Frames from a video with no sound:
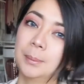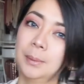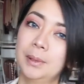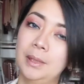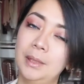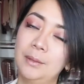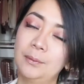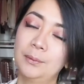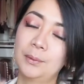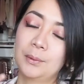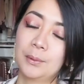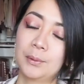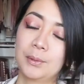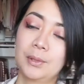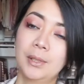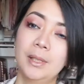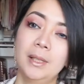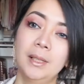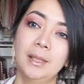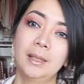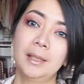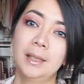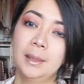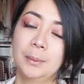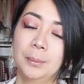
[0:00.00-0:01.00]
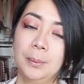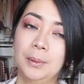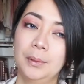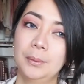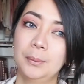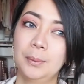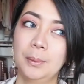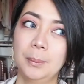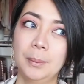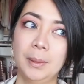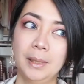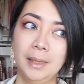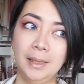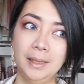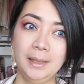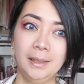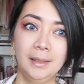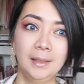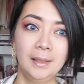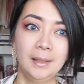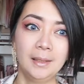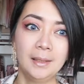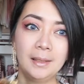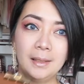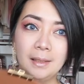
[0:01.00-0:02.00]
money for like when we buy
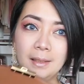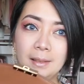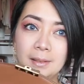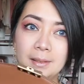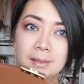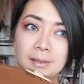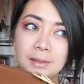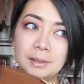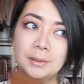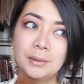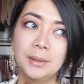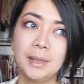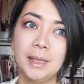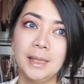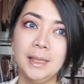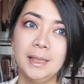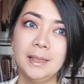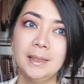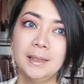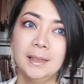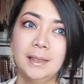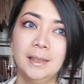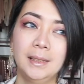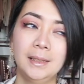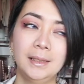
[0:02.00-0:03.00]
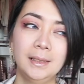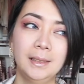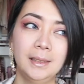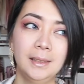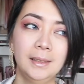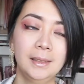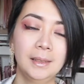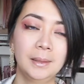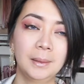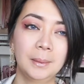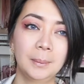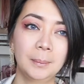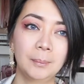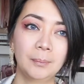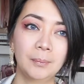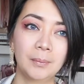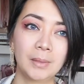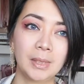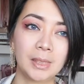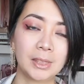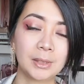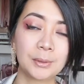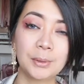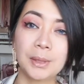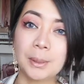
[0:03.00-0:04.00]
on the street and then
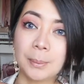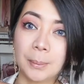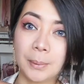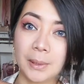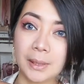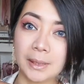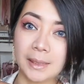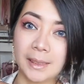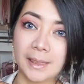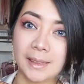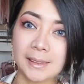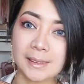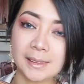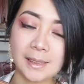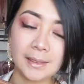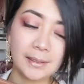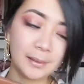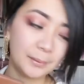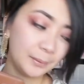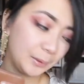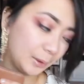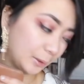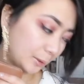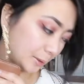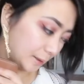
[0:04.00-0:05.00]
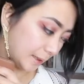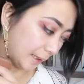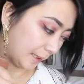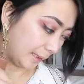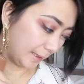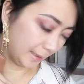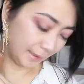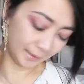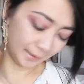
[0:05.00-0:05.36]
the street markets. I love those.